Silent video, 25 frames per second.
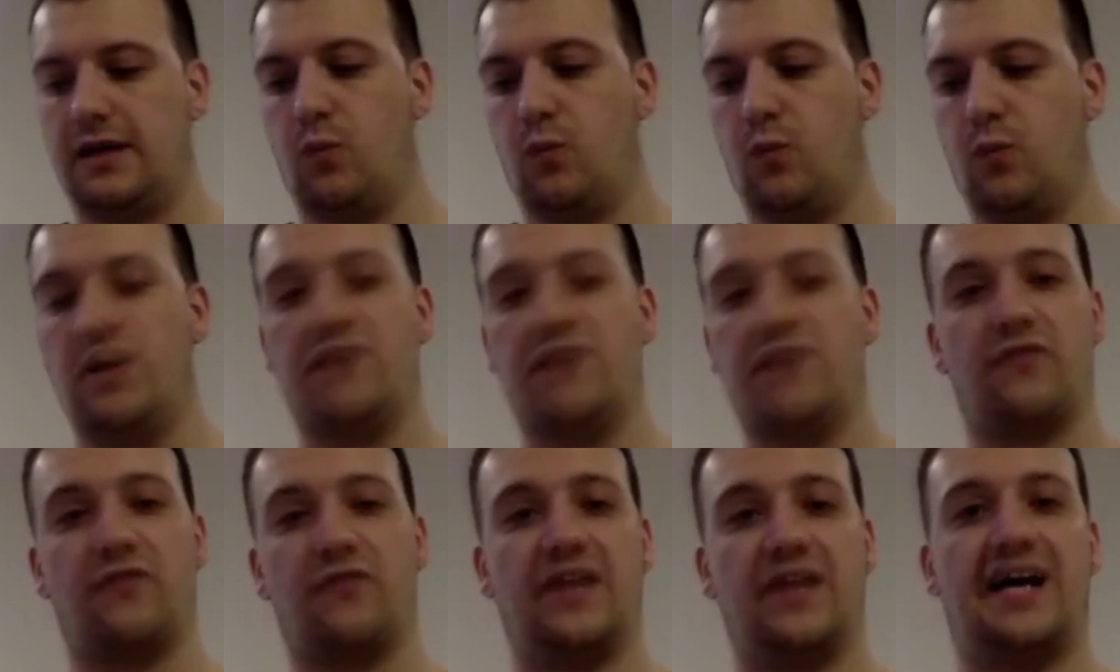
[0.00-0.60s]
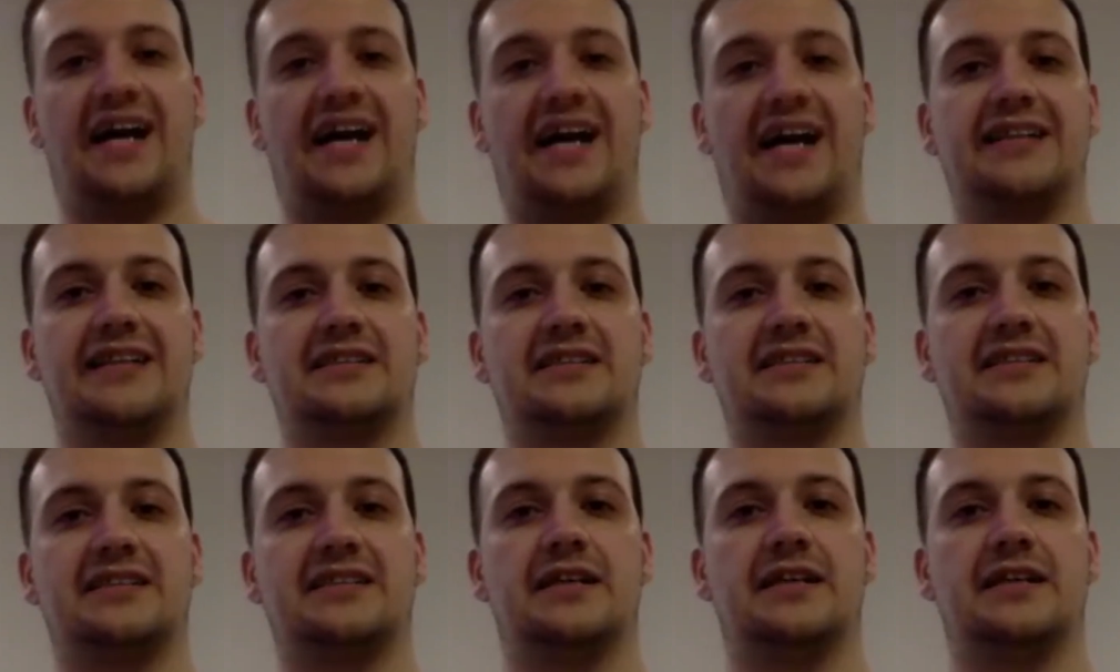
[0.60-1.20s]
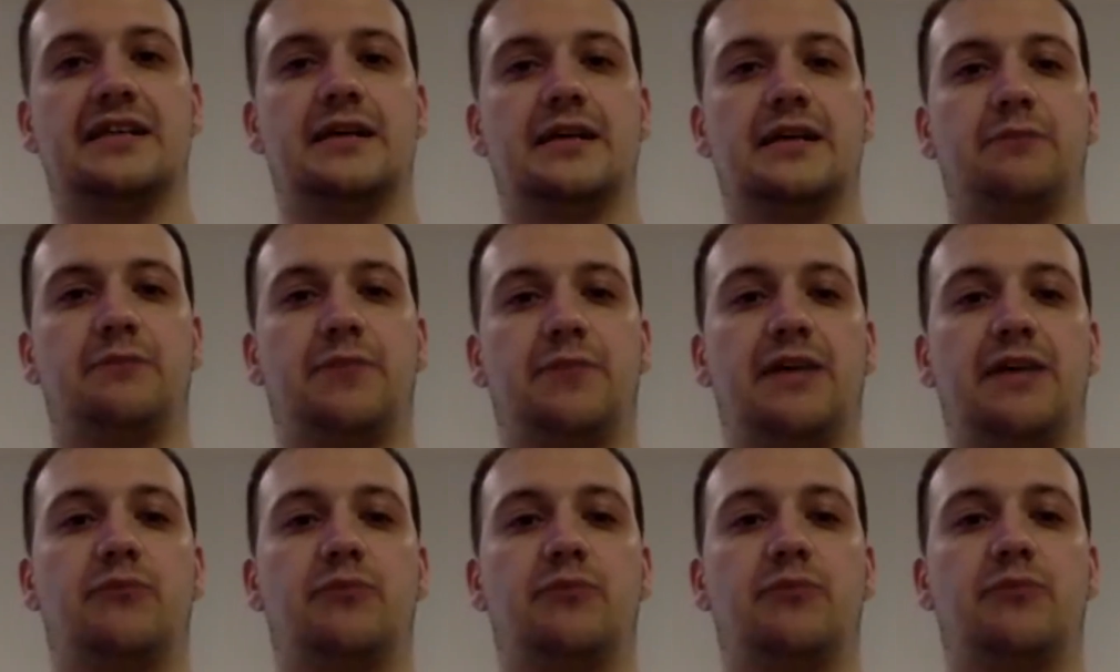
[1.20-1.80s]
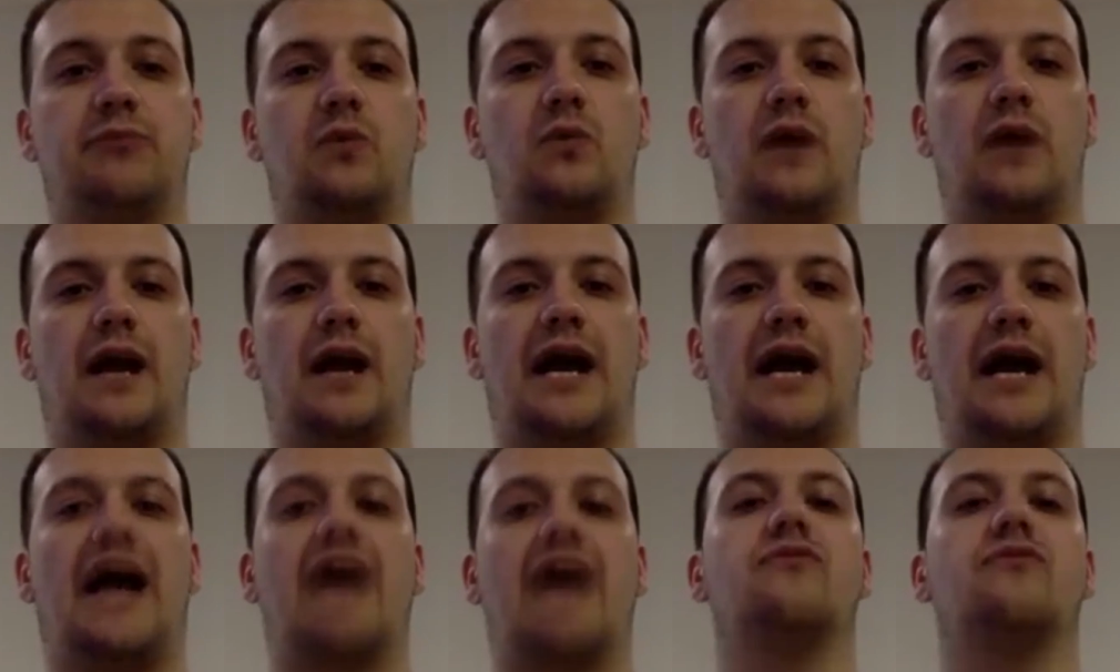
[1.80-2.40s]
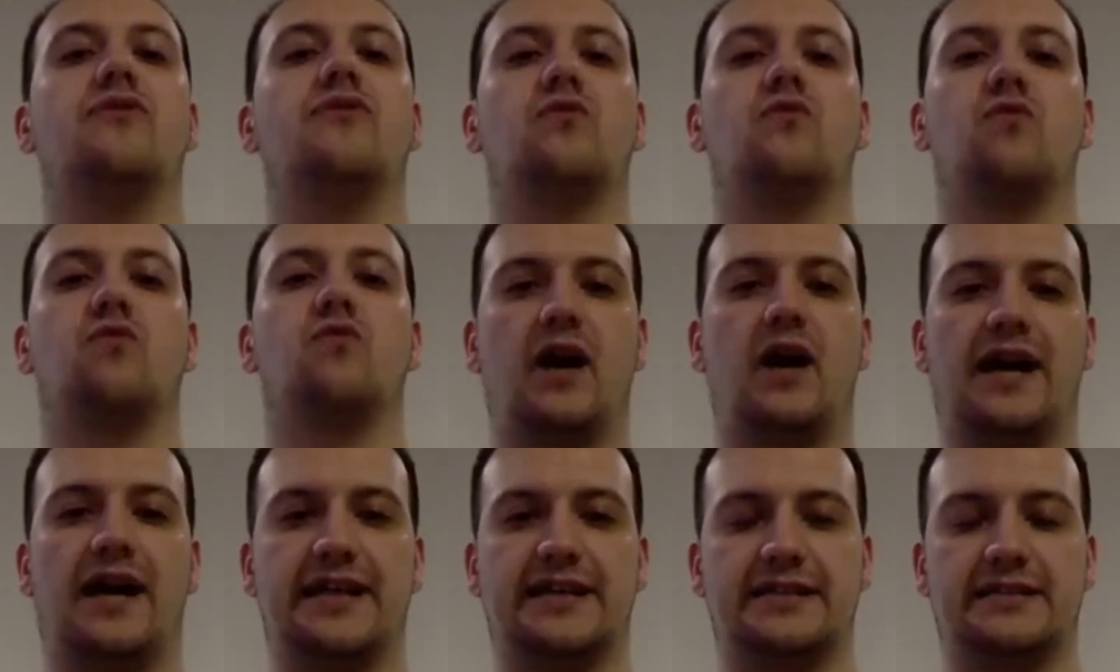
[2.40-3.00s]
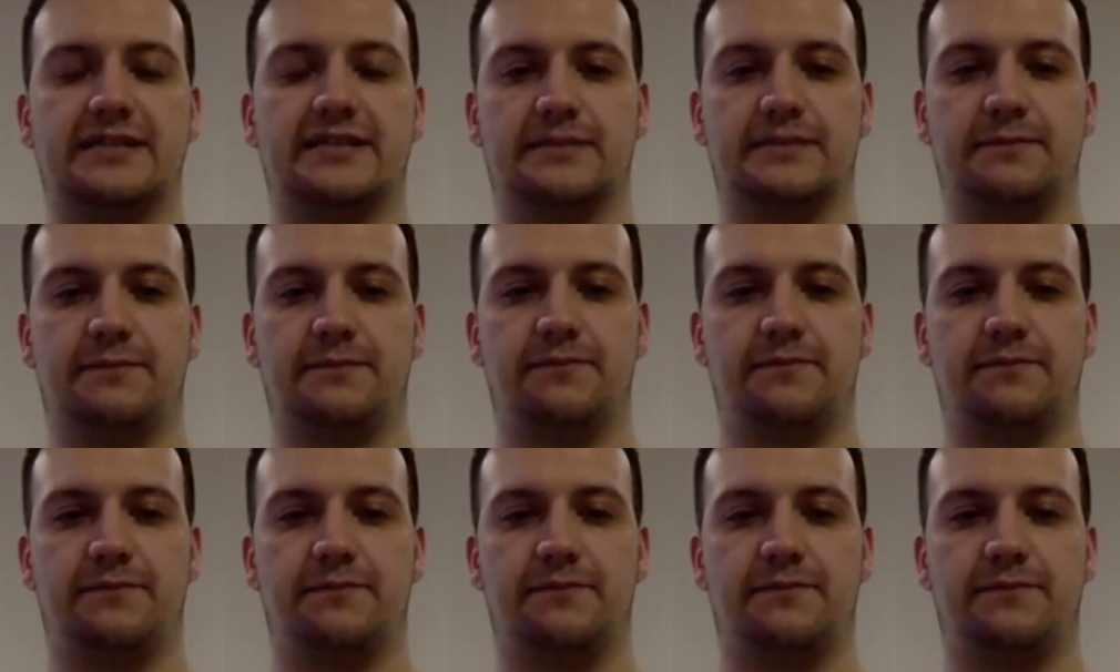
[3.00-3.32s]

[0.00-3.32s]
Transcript: With that, people have the right